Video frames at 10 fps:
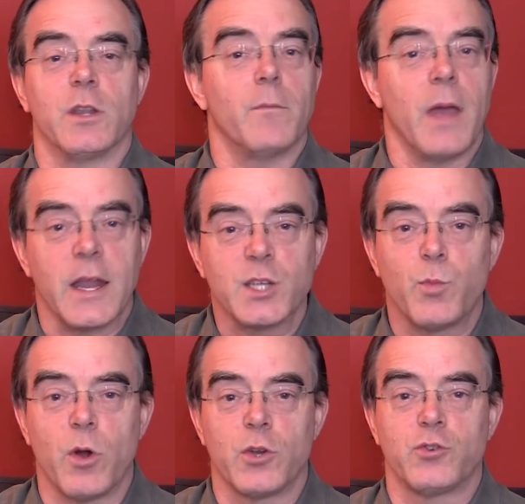that man is
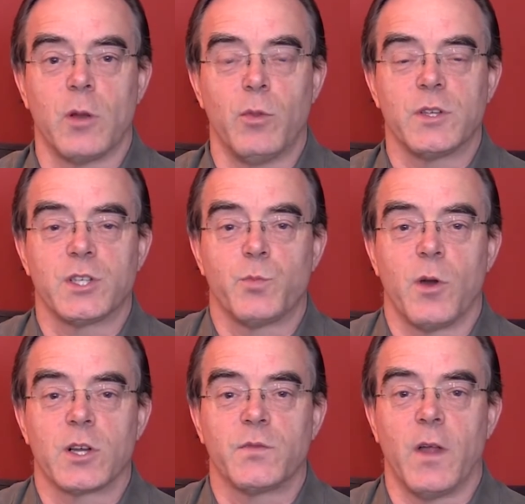born to trouble as the
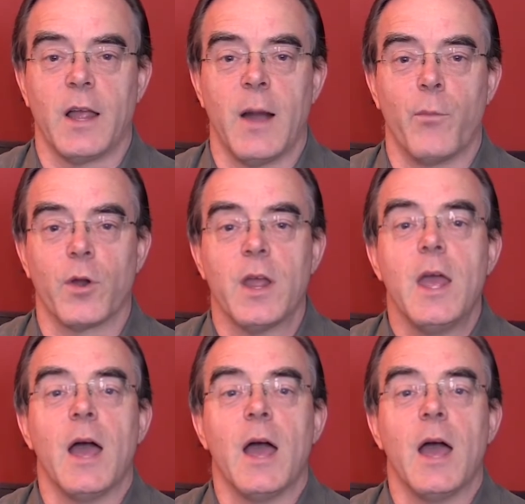sparks fly upward,